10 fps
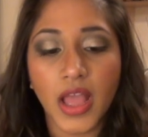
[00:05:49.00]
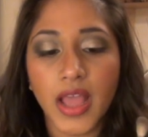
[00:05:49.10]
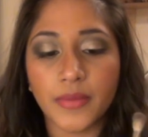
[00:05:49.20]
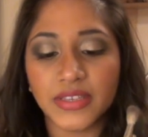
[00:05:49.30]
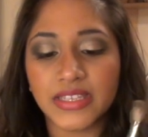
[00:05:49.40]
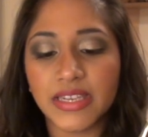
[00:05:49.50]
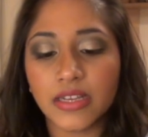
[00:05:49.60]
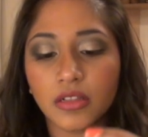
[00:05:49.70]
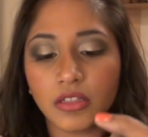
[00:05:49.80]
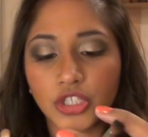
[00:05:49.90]
This
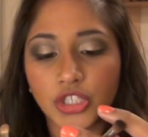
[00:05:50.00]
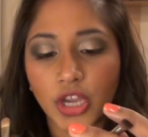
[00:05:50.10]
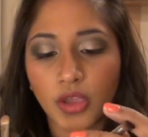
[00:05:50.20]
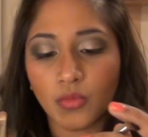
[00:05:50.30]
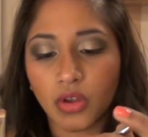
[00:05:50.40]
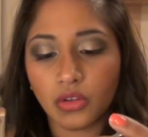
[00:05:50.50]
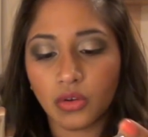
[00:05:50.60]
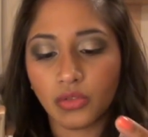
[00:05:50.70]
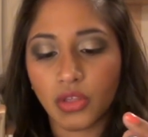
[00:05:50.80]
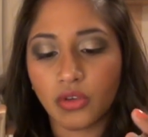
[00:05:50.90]
little dome one
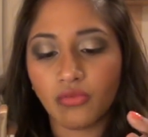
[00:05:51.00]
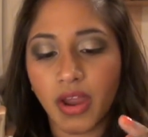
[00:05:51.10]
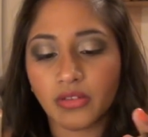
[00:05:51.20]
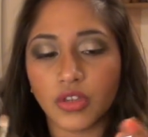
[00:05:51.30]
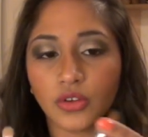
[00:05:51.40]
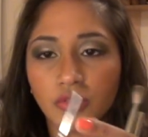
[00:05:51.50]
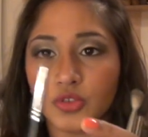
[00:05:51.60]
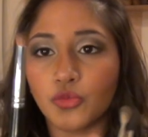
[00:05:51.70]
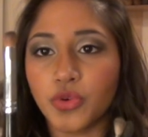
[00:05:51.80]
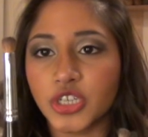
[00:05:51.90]
called the round
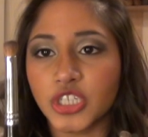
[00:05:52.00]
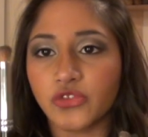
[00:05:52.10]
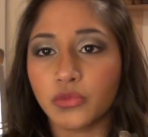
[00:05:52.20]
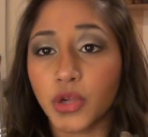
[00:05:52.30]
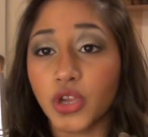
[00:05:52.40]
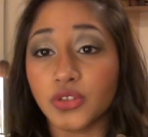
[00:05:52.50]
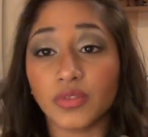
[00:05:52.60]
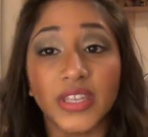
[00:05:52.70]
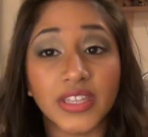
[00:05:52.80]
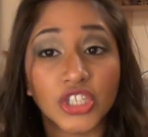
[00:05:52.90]
contour brush is from
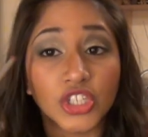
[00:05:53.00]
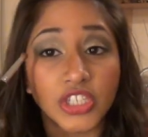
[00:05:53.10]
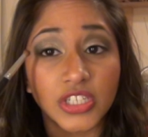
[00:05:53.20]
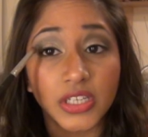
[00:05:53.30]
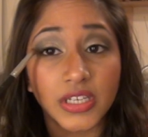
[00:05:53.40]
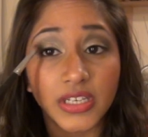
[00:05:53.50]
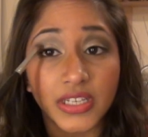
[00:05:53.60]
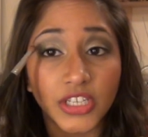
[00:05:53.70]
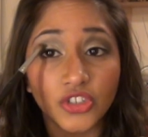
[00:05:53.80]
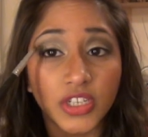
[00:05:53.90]
Coastal Scents, just to
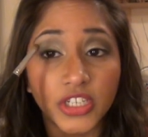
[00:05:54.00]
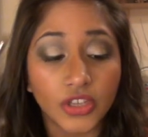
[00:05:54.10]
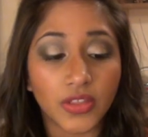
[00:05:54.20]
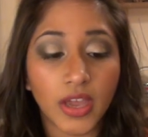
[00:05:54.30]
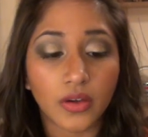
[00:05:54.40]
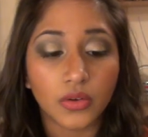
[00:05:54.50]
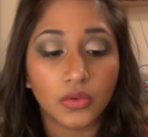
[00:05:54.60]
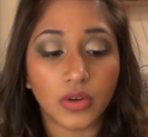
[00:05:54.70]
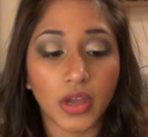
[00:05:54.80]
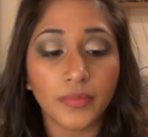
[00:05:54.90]
literally do the outer
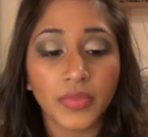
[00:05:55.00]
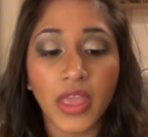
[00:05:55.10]
corner.